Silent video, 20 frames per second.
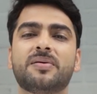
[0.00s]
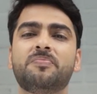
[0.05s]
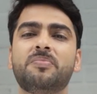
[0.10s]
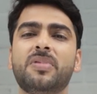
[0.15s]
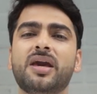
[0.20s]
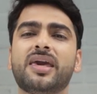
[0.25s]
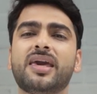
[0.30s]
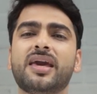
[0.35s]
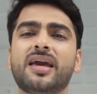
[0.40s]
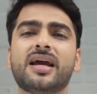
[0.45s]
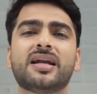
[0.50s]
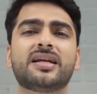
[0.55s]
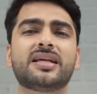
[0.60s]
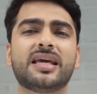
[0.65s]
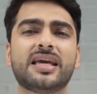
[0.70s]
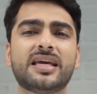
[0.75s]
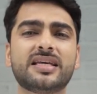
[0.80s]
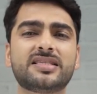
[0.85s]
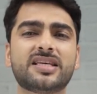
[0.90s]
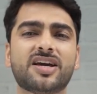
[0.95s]
making it
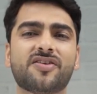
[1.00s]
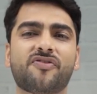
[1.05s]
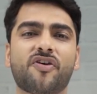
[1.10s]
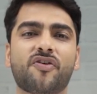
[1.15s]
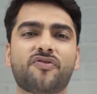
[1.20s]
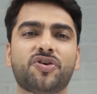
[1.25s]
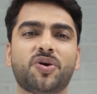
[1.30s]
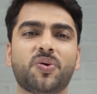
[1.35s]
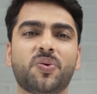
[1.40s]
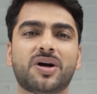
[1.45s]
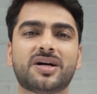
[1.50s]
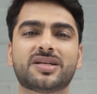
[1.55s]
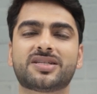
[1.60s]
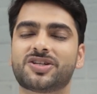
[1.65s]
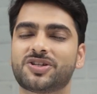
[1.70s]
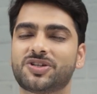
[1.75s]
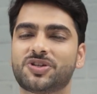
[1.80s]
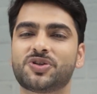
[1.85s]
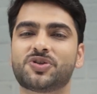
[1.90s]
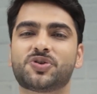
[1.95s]
easier for
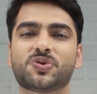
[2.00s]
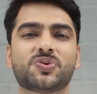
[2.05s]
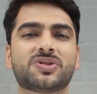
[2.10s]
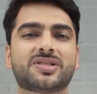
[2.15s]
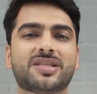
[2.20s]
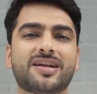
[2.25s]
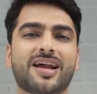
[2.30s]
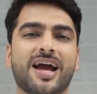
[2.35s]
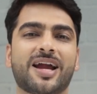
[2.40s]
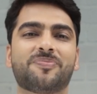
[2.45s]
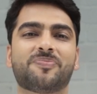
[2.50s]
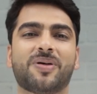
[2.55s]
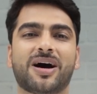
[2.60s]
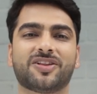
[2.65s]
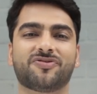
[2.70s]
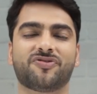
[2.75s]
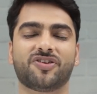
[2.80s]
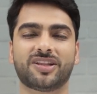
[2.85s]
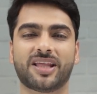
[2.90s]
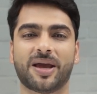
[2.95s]
viewers to choose the right
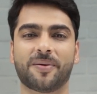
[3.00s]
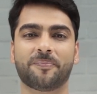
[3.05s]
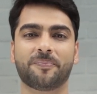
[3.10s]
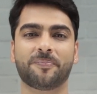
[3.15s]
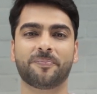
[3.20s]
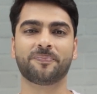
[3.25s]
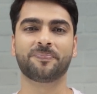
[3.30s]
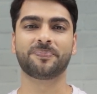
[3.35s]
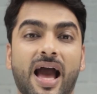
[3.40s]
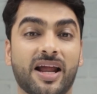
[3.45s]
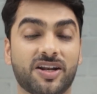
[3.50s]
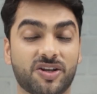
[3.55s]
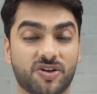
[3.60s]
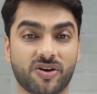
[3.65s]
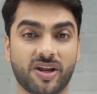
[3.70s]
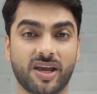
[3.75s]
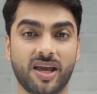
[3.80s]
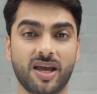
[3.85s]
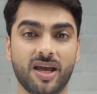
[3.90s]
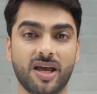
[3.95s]
path for them. And
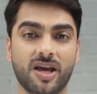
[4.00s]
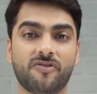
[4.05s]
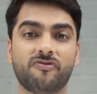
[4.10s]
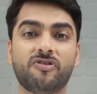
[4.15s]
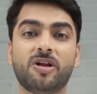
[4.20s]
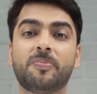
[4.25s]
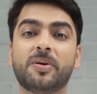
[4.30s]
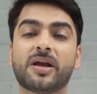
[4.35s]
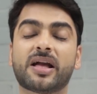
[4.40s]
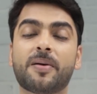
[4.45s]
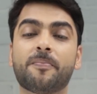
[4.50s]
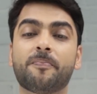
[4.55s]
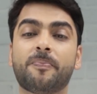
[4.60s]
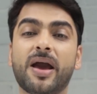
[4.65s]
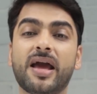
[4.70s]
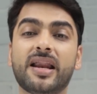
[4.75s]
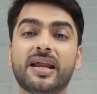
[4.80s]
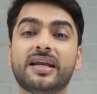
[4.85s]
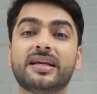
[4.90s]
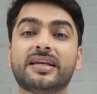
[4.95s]
today, we'll be
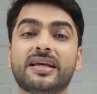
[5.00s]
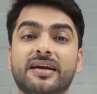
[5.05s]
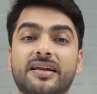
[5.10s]
comparing